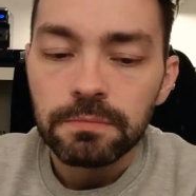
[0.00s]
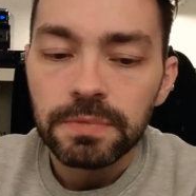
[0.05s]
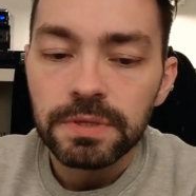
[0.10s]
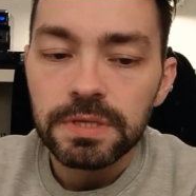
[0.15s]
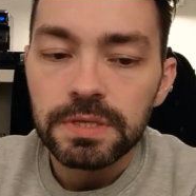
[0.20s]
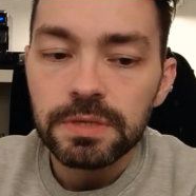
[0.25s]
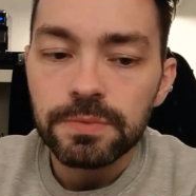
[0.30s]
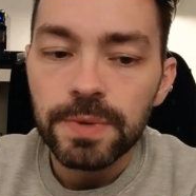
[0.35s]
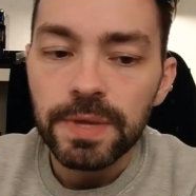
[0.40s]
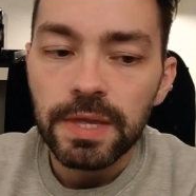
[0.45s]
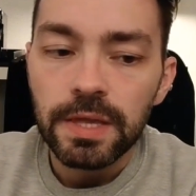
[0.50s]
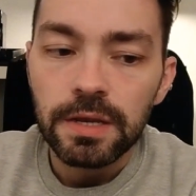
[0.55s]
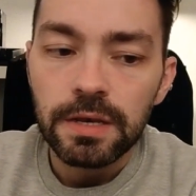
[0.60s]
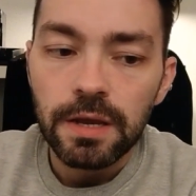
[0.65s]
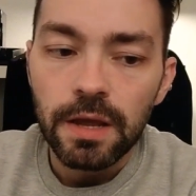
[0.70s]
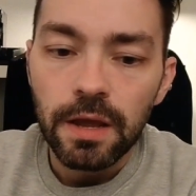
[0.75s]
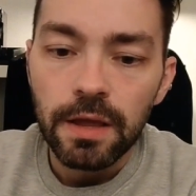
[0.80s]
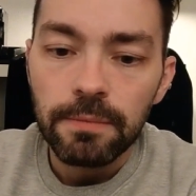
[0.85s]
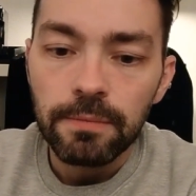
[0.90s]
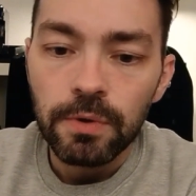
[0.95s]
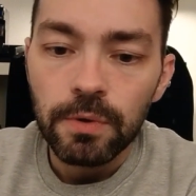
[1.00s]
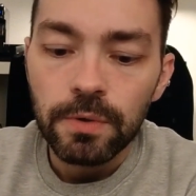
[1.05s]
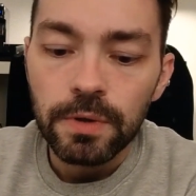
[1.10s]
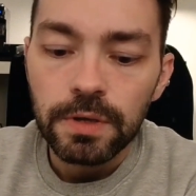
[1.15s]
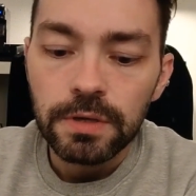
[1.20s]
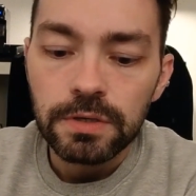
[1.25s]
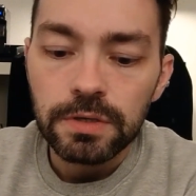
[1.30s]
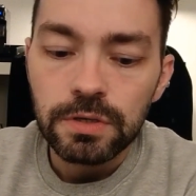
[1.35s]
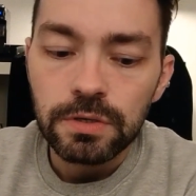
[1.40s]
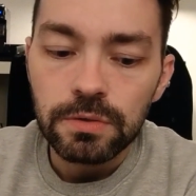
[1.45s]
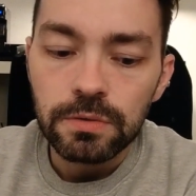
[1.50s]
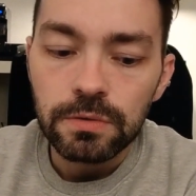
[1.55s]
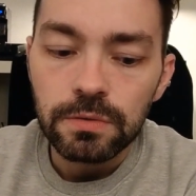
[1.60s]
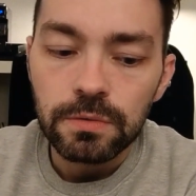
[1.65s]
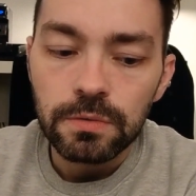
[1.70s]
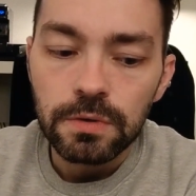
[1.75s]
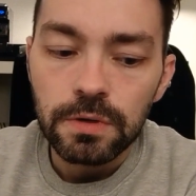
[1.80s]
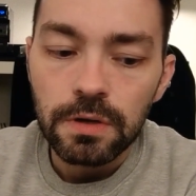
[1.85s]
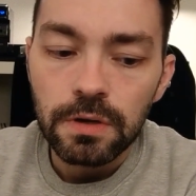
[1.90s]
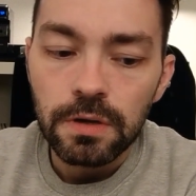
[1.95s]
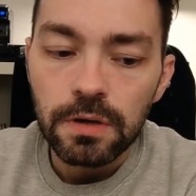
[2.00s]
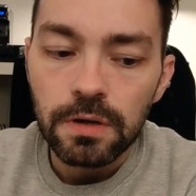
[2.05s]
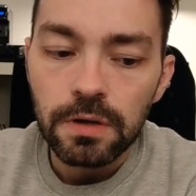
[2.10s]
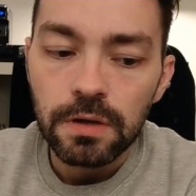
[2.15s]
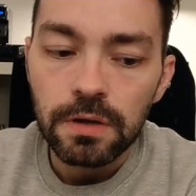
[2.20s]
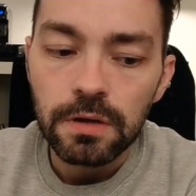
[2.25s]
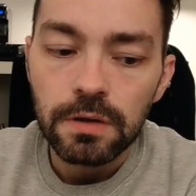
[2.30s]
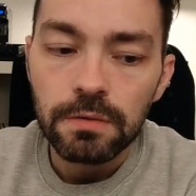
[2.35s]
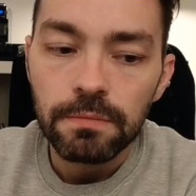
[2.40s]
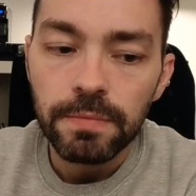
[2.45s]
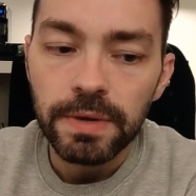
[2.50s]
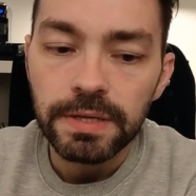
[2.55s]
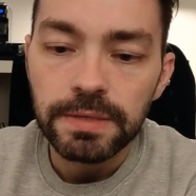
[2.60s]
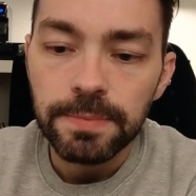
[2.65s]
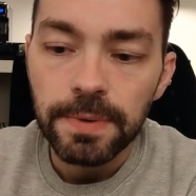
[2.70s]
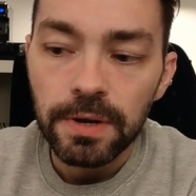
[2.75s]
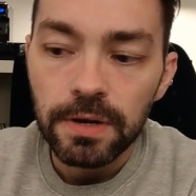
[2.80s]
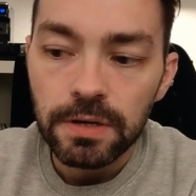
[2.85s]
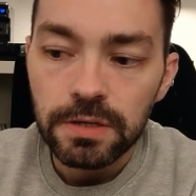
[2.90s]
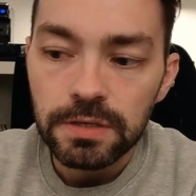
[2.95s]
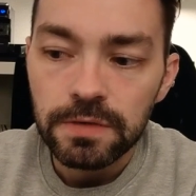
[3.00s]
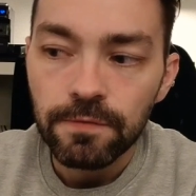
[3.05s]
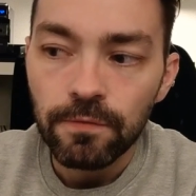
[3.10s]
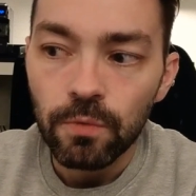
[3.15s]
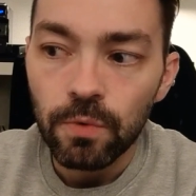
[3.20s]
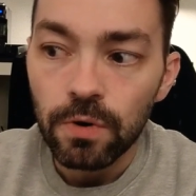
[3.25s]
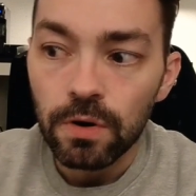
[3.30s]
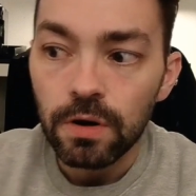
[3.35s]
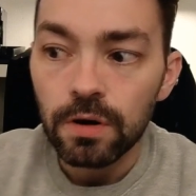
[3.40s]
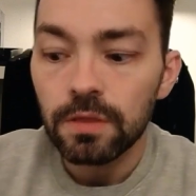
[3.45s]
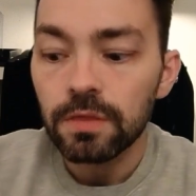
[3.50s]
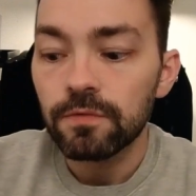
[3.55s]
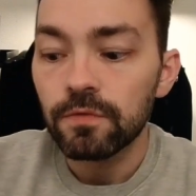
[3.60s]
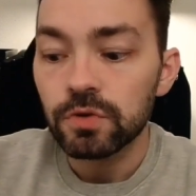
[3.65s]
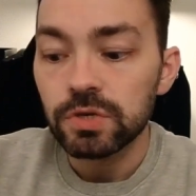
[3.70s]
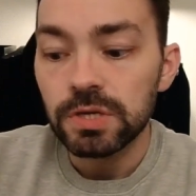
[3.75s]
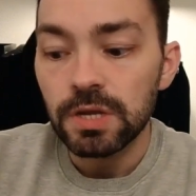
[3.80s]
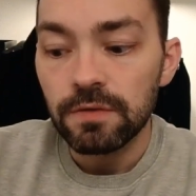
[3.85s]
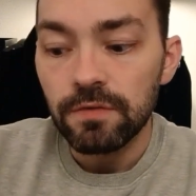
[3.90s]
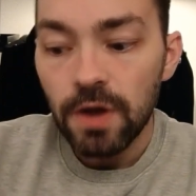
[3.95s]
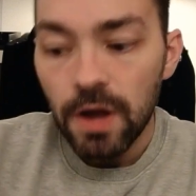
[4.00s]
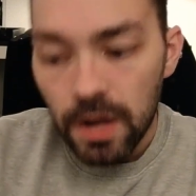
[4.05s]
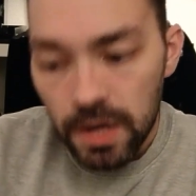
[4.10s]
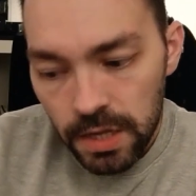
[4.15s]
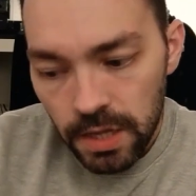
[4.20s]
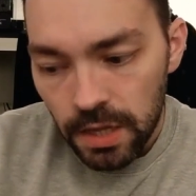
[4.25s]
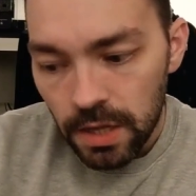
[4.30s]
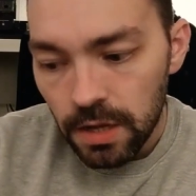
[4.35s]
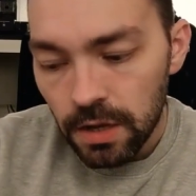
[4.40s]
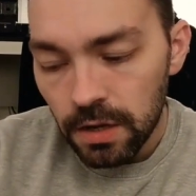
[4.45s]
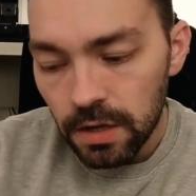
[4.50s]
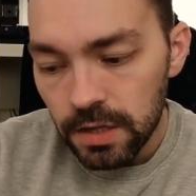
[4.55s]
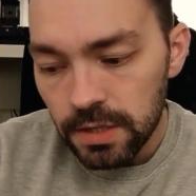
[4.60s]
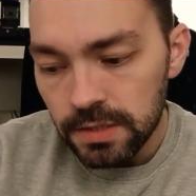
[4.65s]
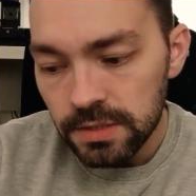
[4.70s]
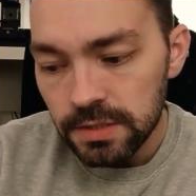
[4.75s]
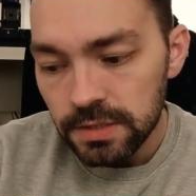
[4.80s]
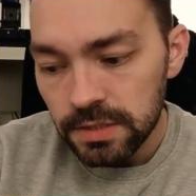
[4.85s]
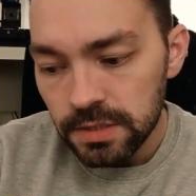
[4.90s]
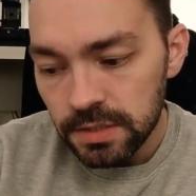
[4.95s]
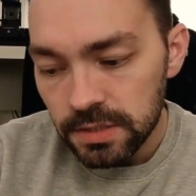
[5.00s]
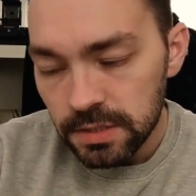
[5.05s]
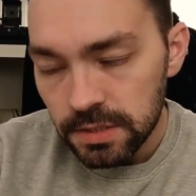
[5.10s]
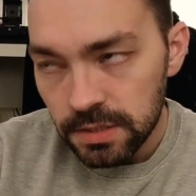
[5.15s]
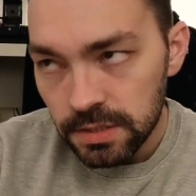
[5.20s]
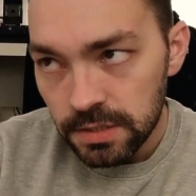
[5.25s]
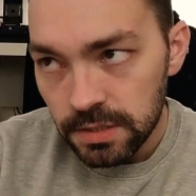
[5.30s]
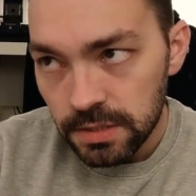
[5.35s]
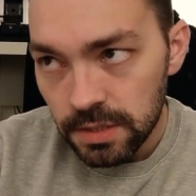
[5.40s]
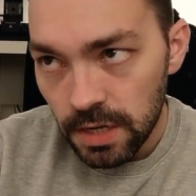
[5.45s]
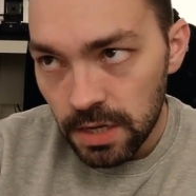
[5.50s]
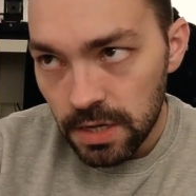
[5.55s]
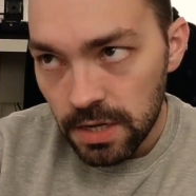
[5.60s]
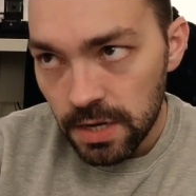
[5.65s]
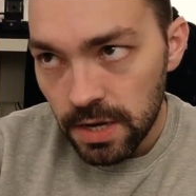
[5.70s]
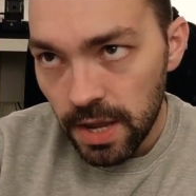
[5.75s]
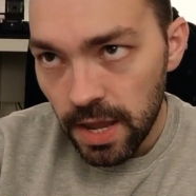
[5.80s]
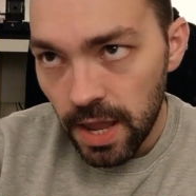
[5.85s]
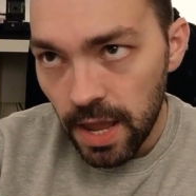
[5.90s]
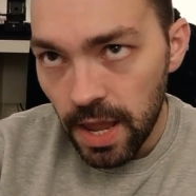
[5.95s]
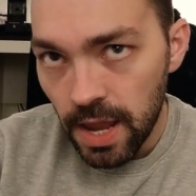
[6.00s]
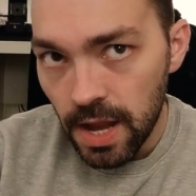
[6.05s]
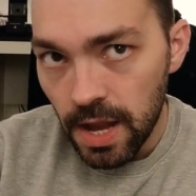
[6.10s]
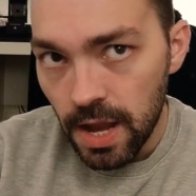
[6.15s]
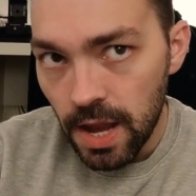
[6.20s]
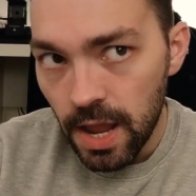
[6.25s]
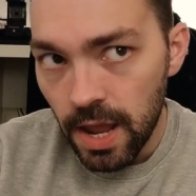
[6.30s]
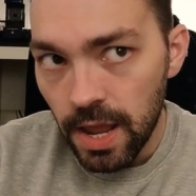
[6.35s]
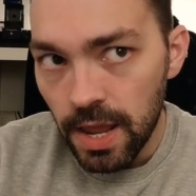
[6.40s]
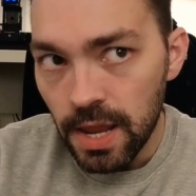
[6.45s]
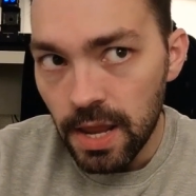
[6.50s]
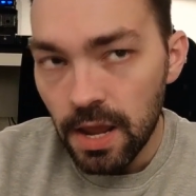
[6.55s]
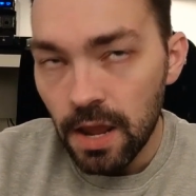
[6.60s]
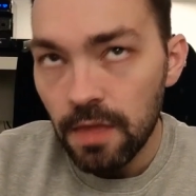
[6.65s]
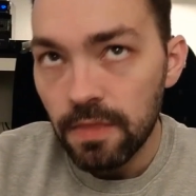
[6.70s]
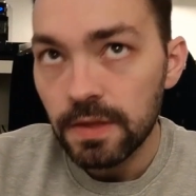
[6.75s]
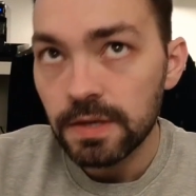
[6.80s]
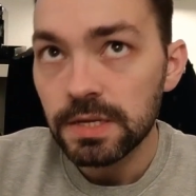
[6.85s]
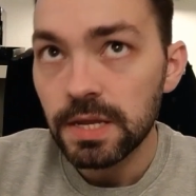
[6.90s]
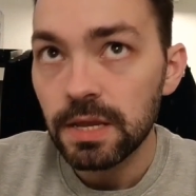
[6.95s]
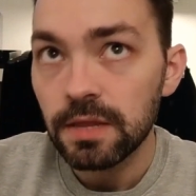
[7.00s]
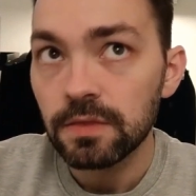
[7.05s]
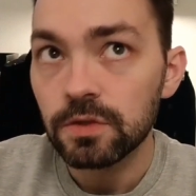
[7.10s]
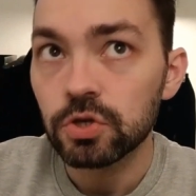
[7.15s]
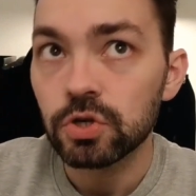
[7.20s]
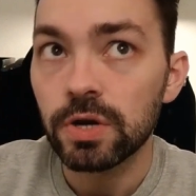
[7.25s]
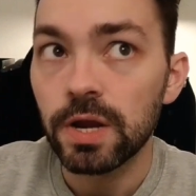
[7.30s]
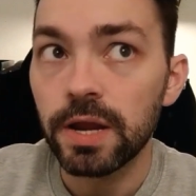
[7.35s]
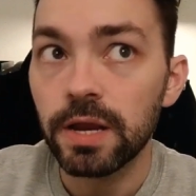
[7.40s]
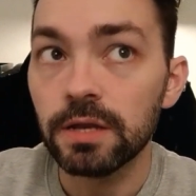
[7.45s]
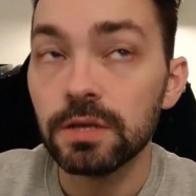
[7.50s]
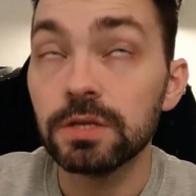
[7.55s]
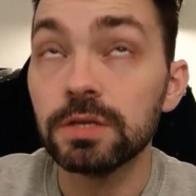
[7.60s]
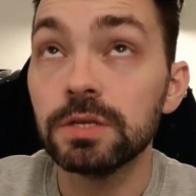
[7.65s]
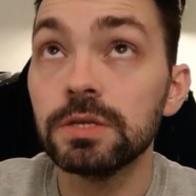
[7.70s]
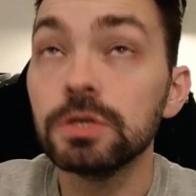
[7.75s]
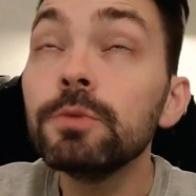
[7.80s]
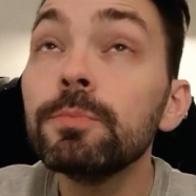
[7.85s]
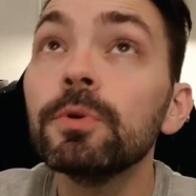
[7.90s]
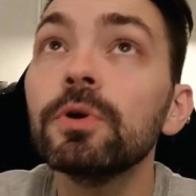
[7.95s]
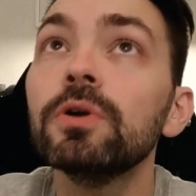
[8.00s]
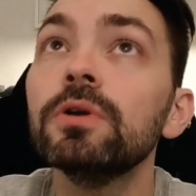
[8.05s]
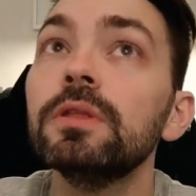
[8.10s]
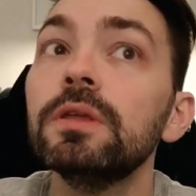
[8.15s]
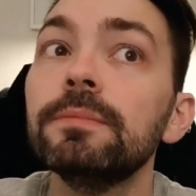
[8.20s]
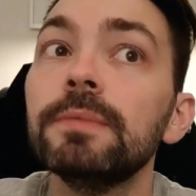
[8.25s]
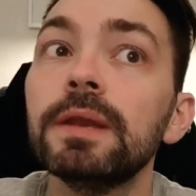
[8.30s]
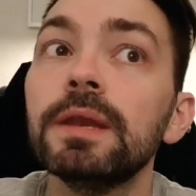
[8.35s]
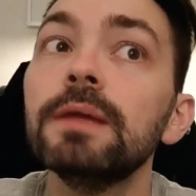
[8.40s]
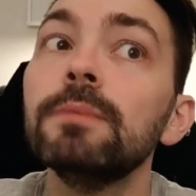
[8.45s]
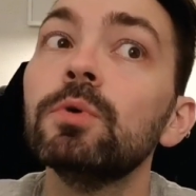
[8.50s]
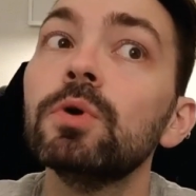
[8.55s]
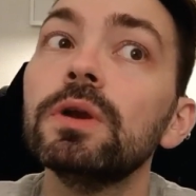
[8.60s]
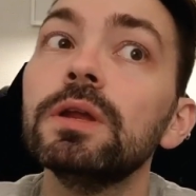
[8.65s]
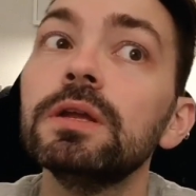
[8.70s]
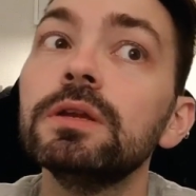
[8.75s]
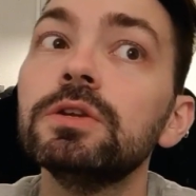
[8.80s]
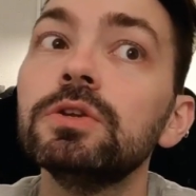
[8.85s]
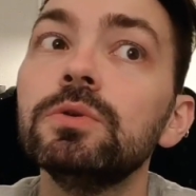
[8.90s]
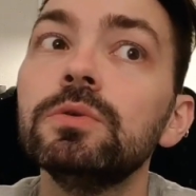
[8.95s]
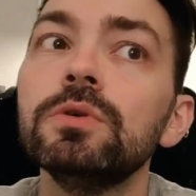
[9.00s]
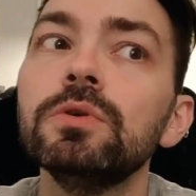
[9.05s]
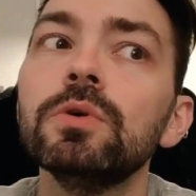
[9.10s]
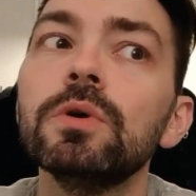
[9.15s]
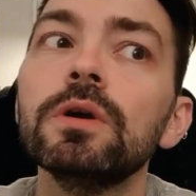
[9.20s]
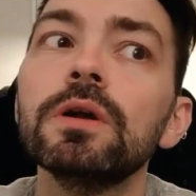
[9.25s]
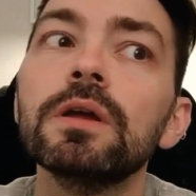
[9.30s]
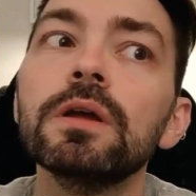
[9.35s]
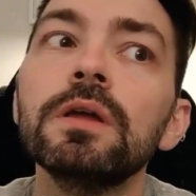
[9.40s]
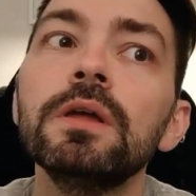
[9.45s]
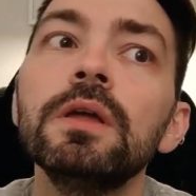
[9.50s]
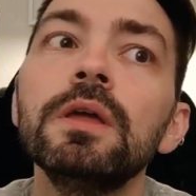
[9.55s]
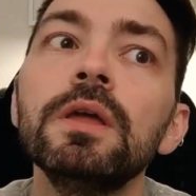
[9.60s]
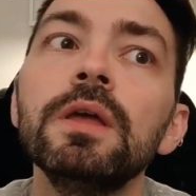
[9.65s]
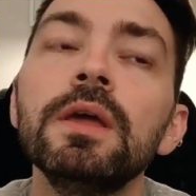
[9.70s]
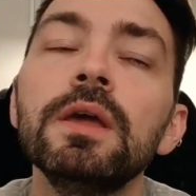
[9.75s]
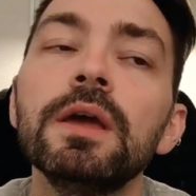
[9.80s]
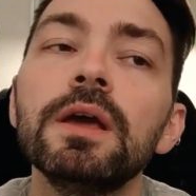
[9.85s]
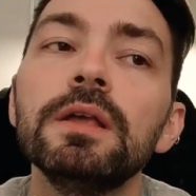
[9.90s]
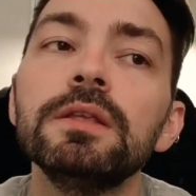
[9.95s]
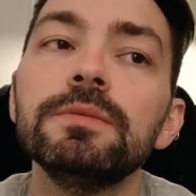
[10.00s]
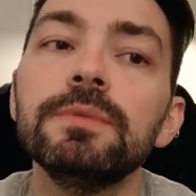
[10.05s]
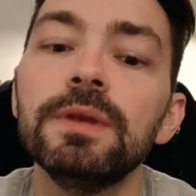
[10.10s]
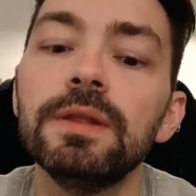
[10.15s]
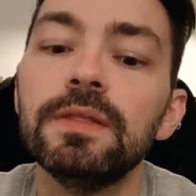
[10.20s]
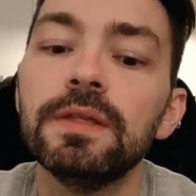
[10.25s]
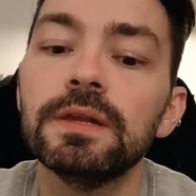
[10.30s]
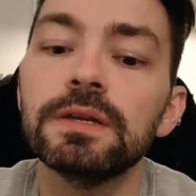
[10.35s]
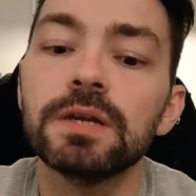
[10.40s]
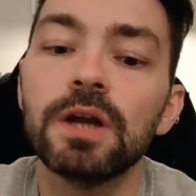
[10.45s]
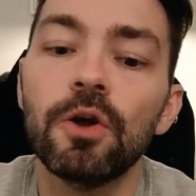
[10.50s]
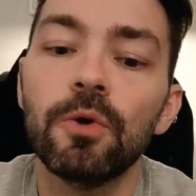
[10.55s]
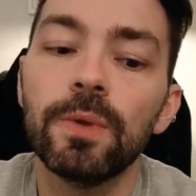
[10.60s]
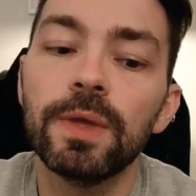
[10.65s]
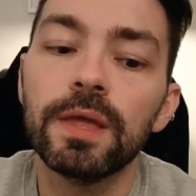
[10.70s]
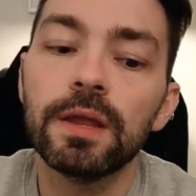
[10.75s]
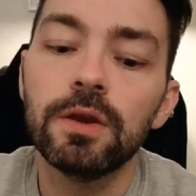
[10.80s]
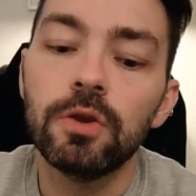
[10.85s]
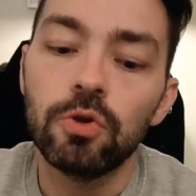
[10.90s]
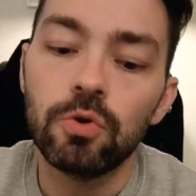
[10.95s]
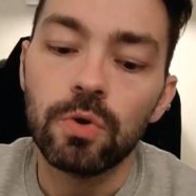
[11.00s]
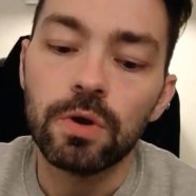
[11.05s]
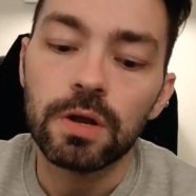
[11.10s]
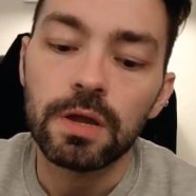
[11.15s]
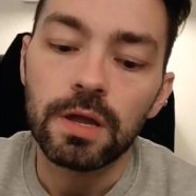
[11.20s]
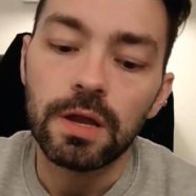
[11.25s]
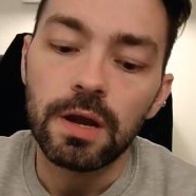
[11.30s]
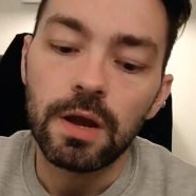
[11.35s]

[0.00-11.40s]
But this weekend I'm going to Mike's parents for the first night of Hanukkah on Sunday night, and then taking the train super early Monday morning to New York and spending the entire week in New York.